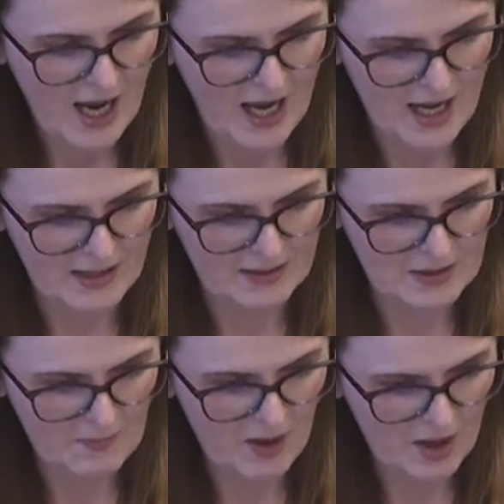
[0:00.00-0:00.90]

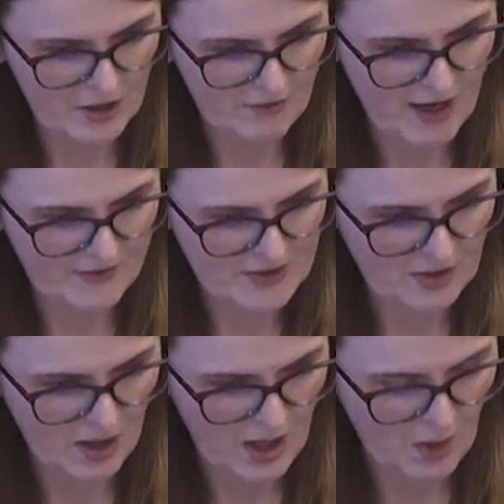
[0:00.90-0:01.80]
and paragraphs
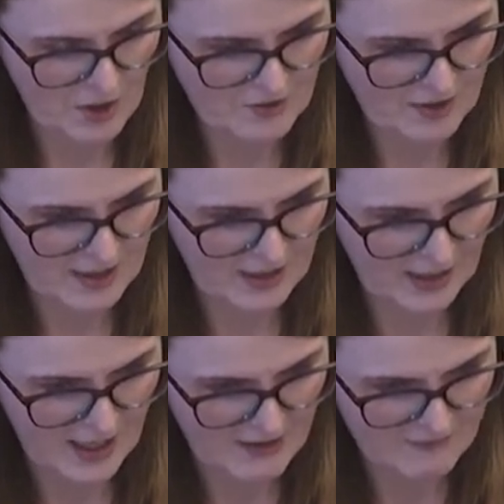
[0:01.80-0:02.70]

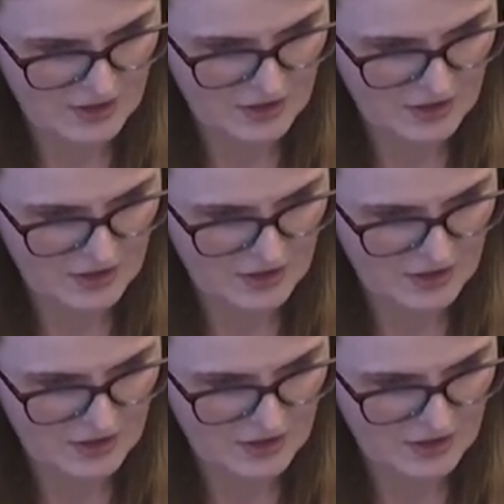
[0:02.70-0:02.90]
111